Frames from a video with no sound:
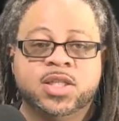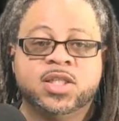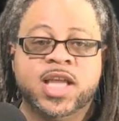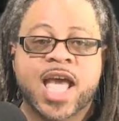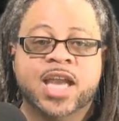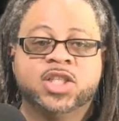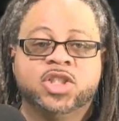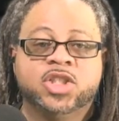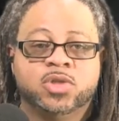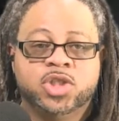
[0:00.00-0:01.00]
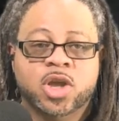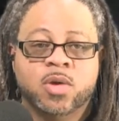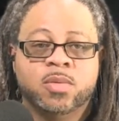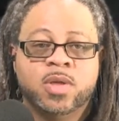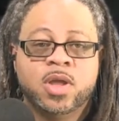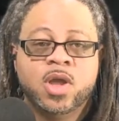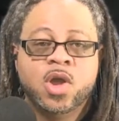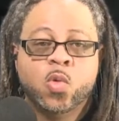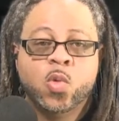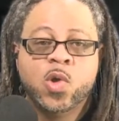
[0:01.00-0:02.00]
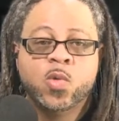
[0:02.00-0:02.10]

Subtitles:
This is the Alex Jones Show. We